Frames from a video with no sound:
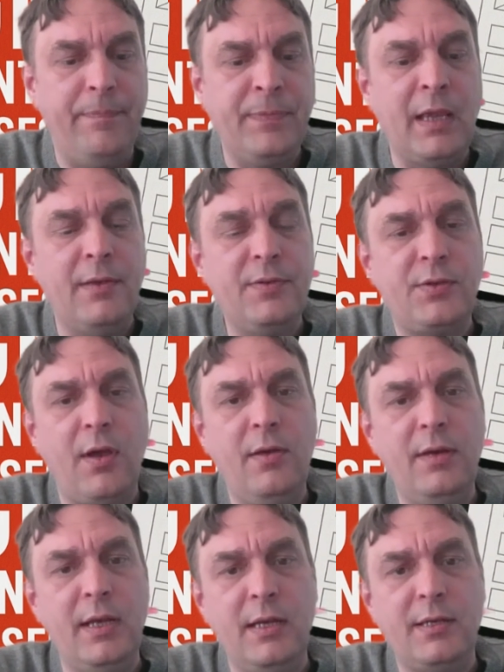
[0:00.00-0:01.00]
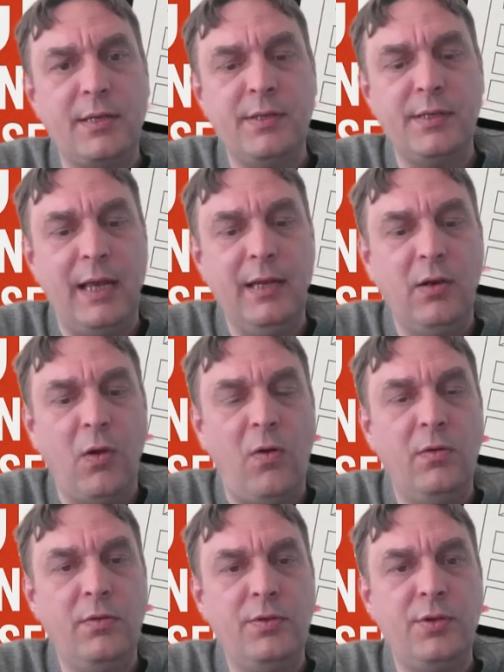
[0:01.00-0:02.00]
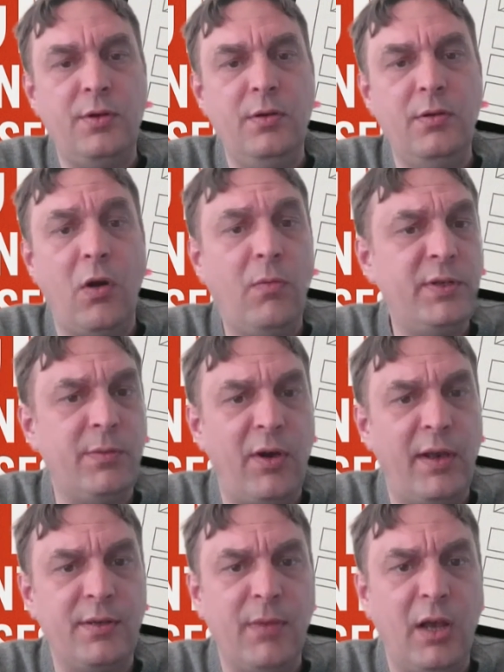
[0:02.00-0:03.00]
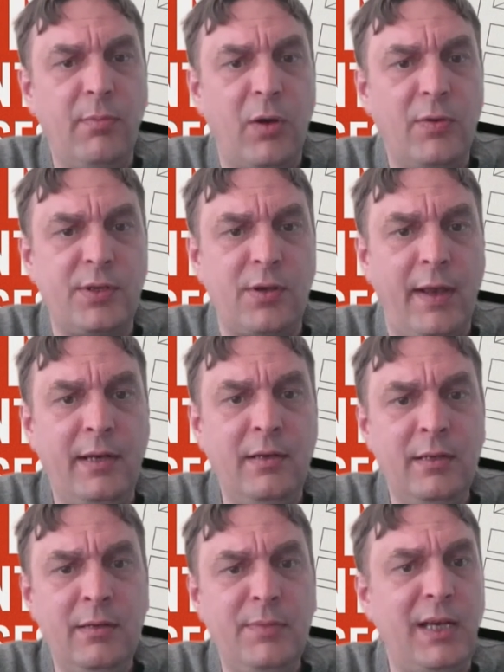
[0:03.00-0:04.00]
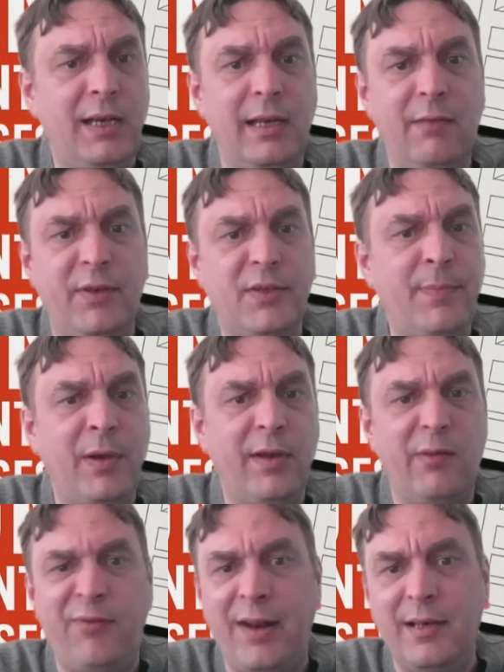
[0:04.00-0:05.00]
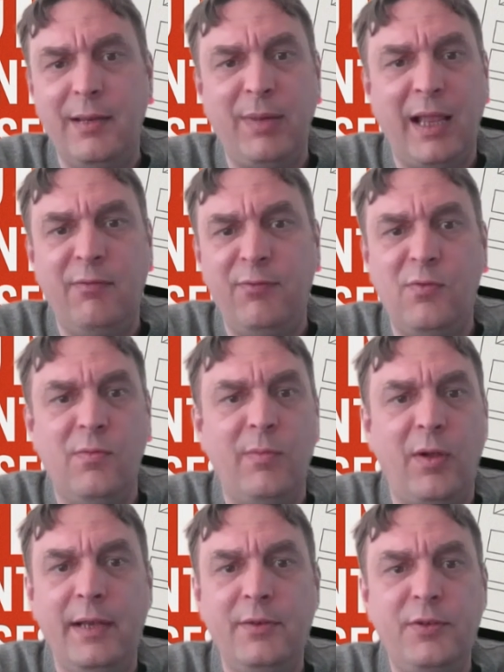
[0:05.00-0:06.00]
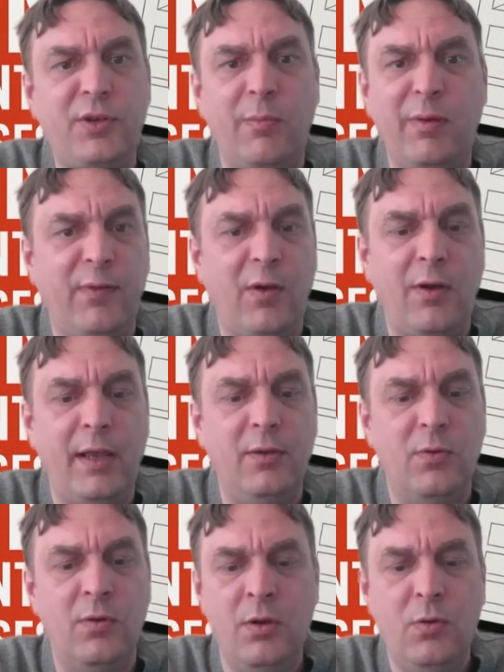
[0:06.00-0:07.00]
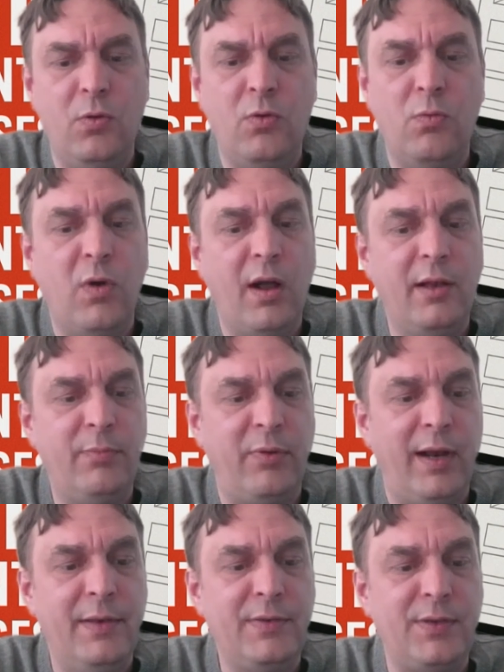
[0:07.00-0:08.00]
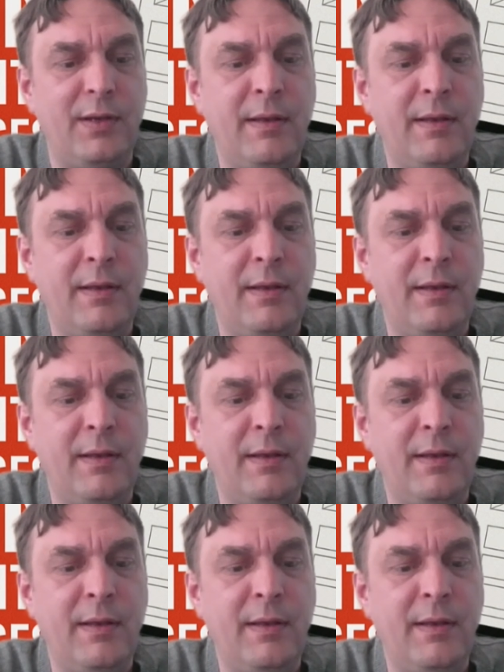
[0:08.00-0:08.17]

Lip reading: So it doesn't take long to optimize a mobile site, particularly if it's built in a friendly platform like Shopify or WordPress. And